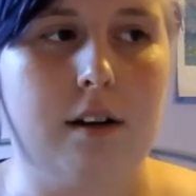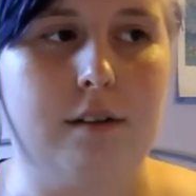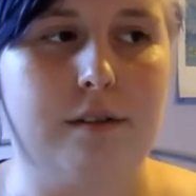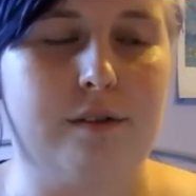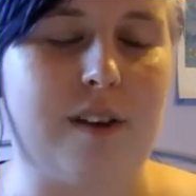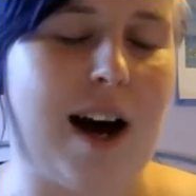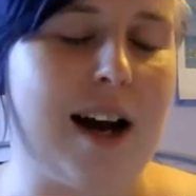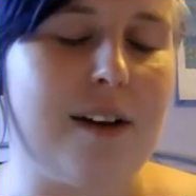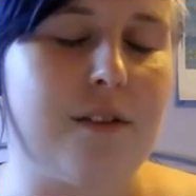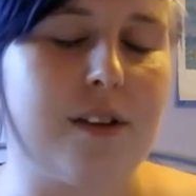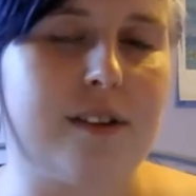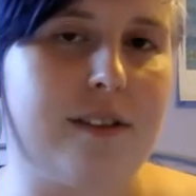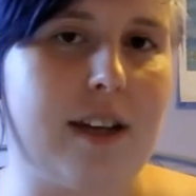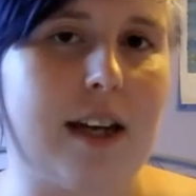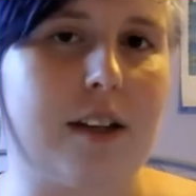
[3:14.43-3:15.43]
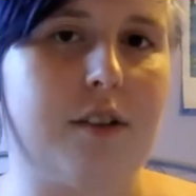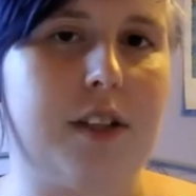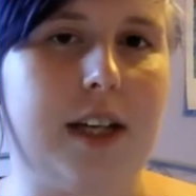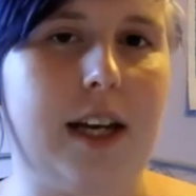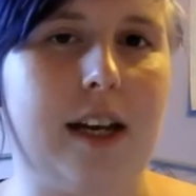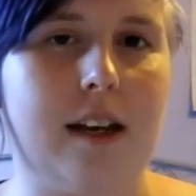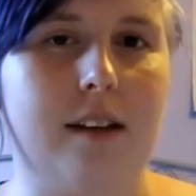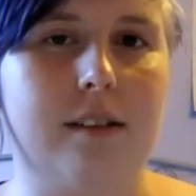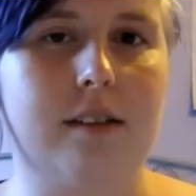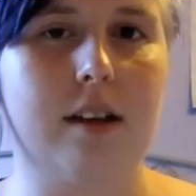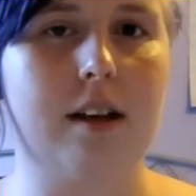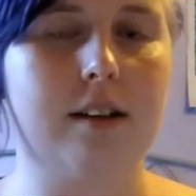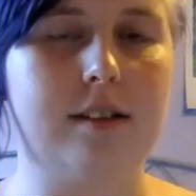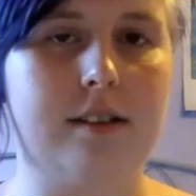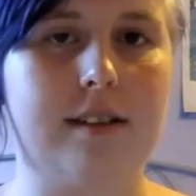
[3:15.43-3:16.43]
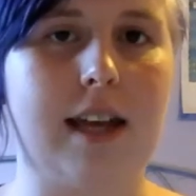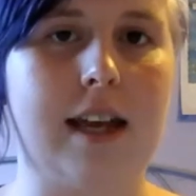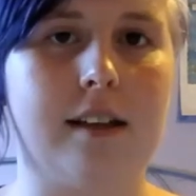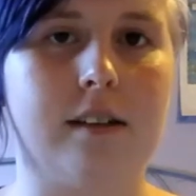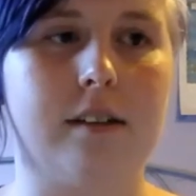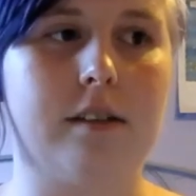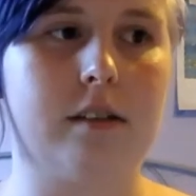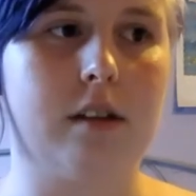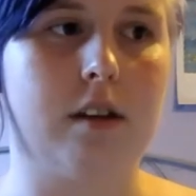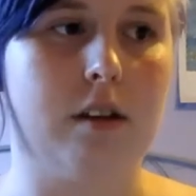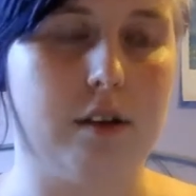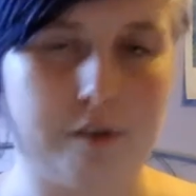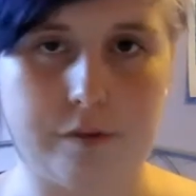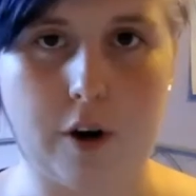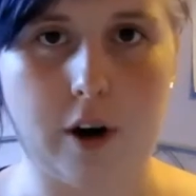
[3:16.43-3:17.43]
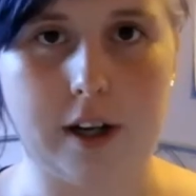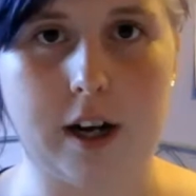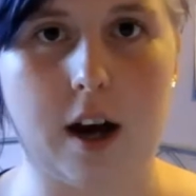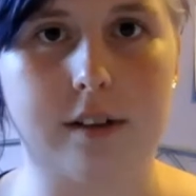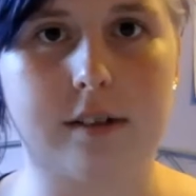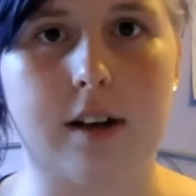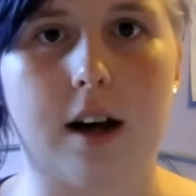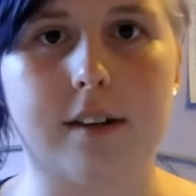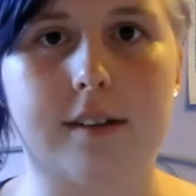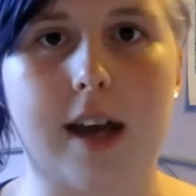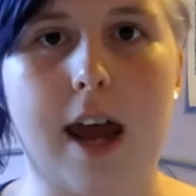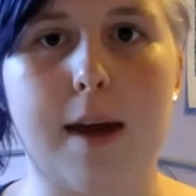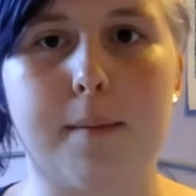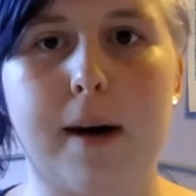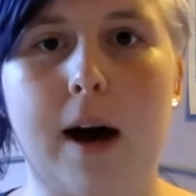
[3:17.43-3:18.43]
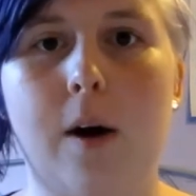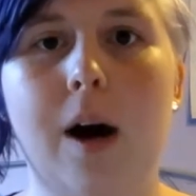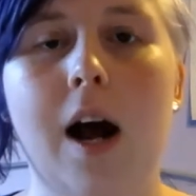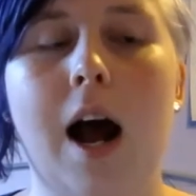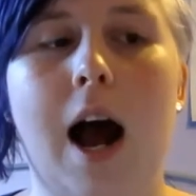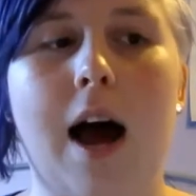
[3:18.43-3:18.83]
5 or 6 years since The Fault in Our Stars came out,